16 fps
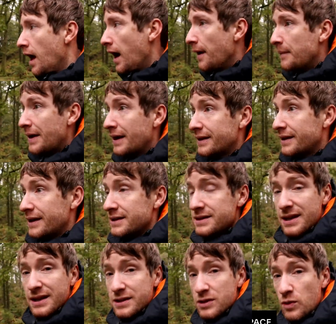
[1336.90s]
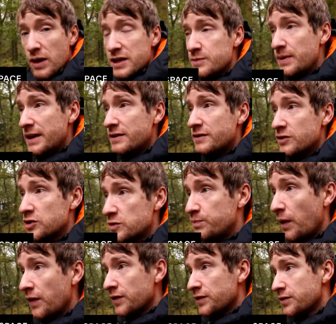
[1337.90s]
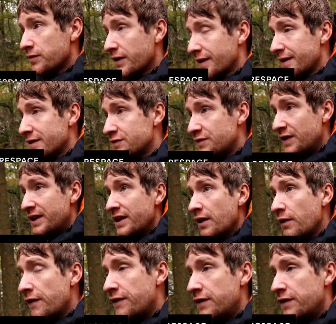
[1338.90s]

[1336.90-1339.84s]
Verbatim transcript: Um, I'd like to thank Squarespace for sponsoring this video.